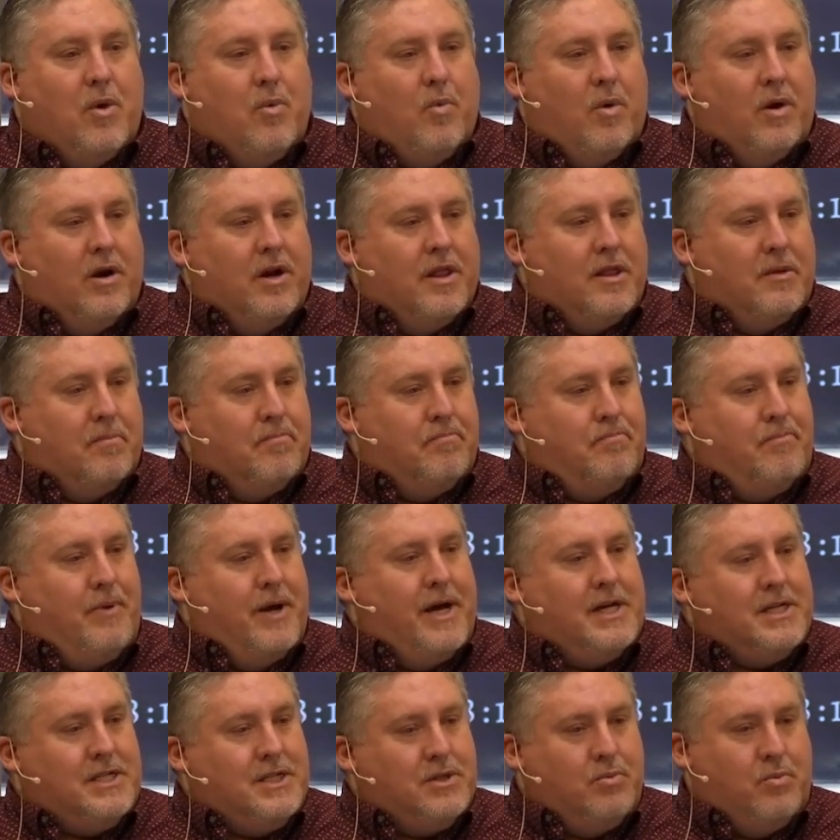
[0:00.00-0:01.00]
One of the
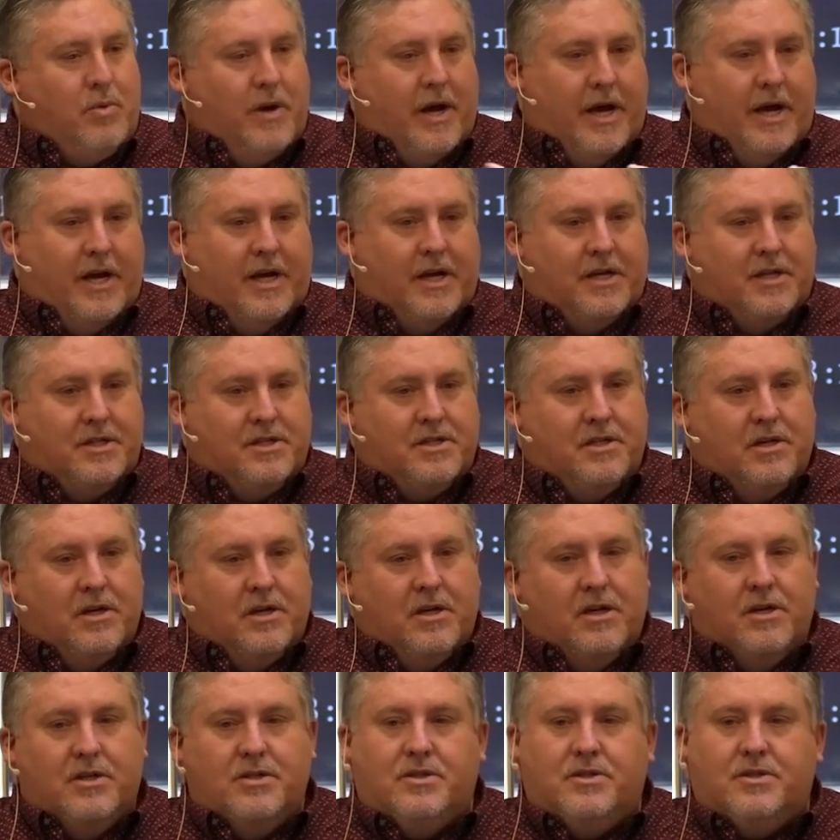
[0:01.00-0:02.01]
best ways
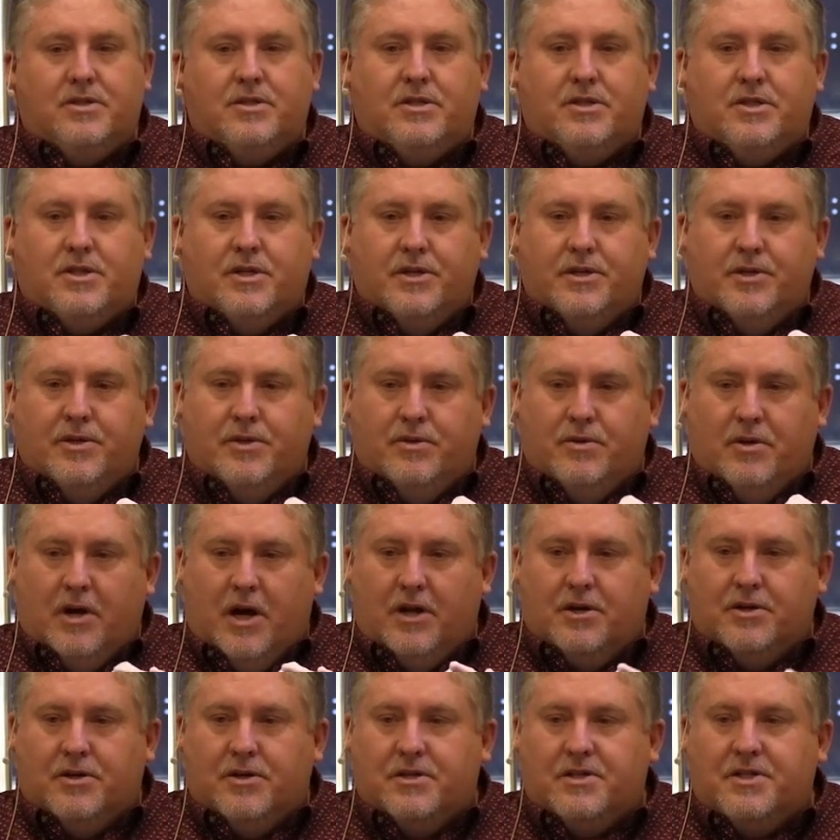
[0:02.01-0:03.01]
to
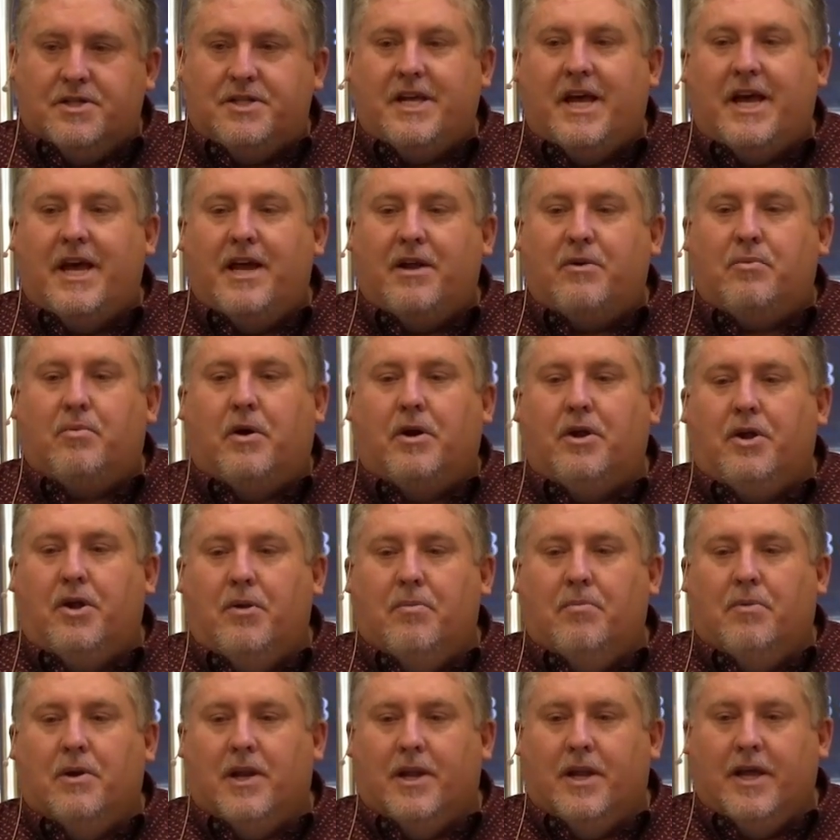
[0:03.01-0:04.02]
understand what
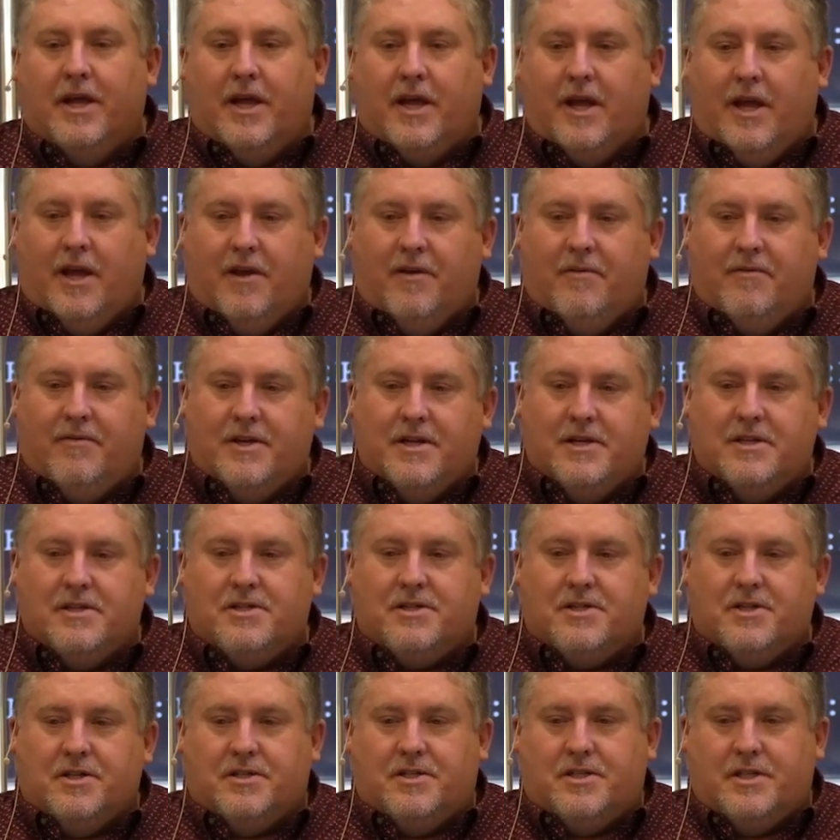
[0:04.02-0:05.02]
you believe
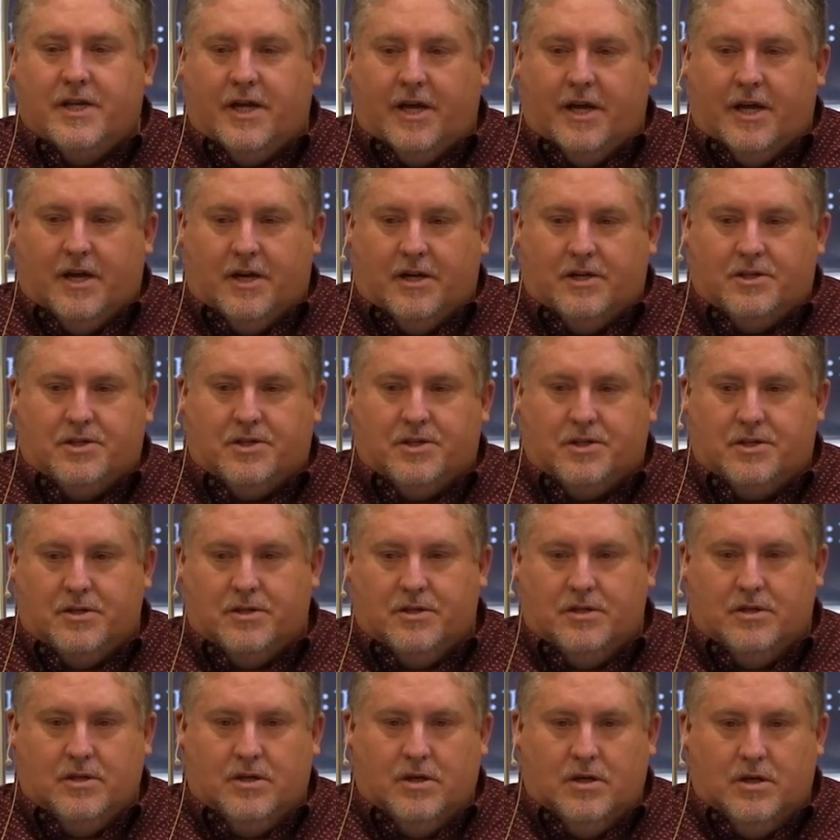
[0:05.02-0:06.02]
is to teach
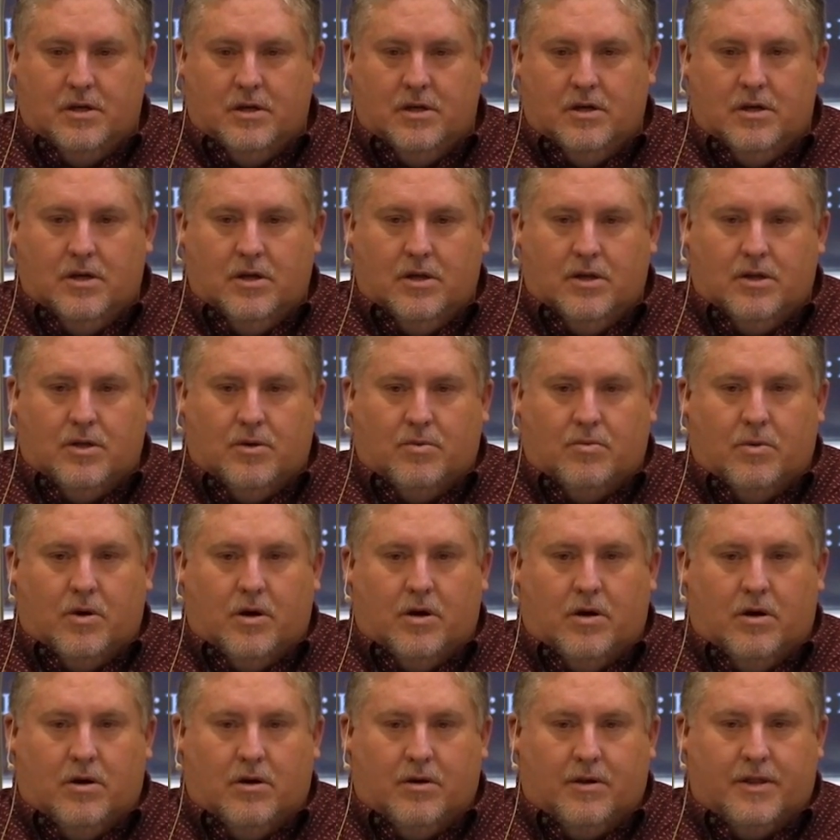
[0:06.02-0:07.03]
the
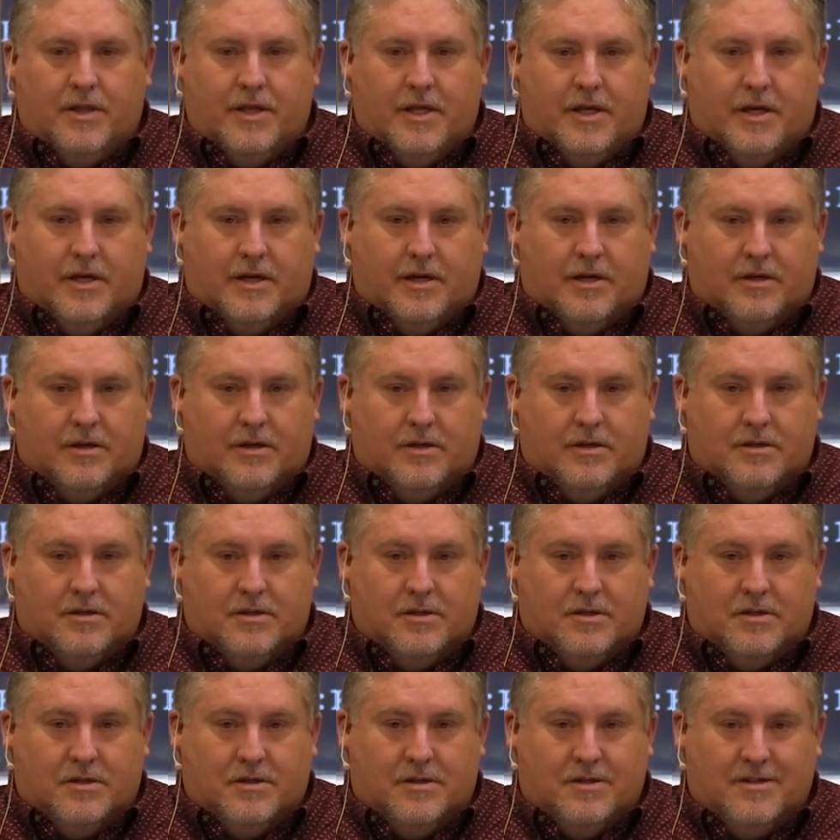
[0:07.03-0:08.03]
wrong
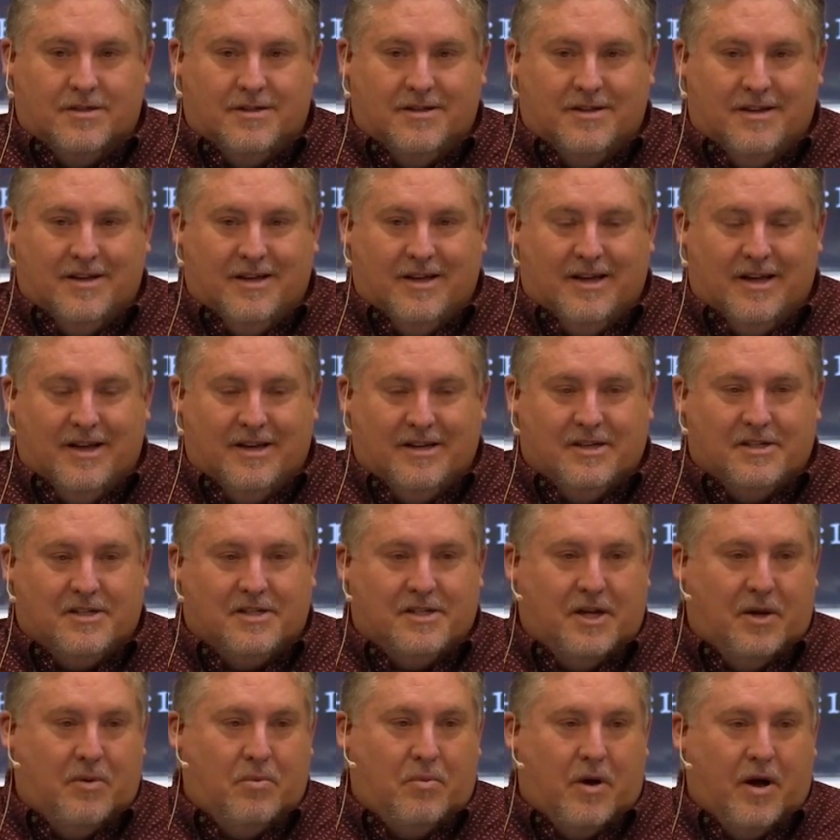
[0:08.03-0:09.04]
things and to
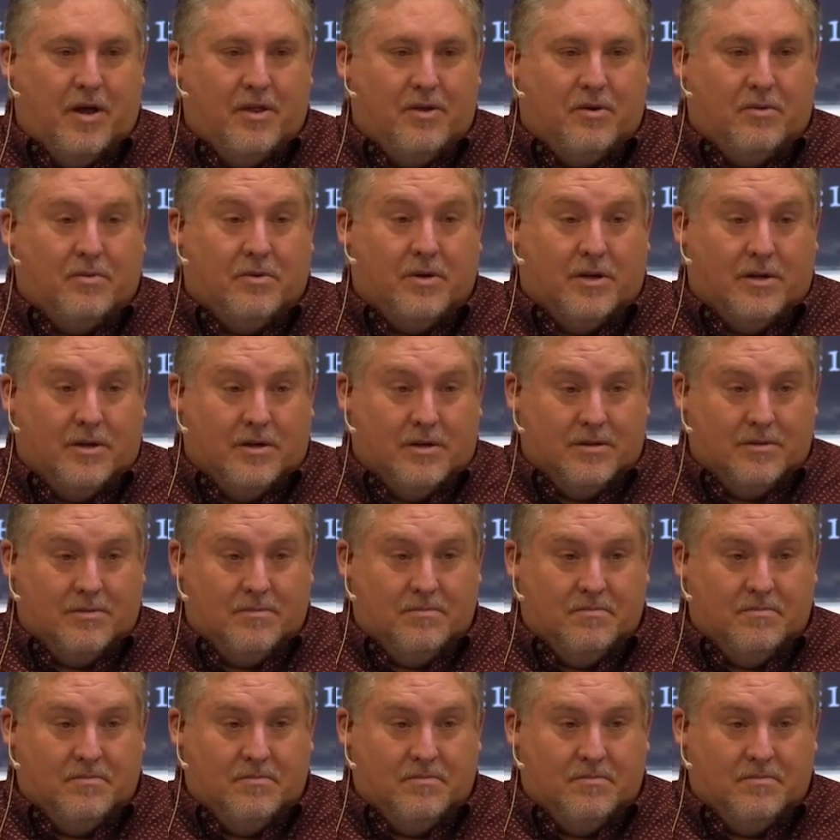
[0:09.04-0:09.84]
see why they're wrong.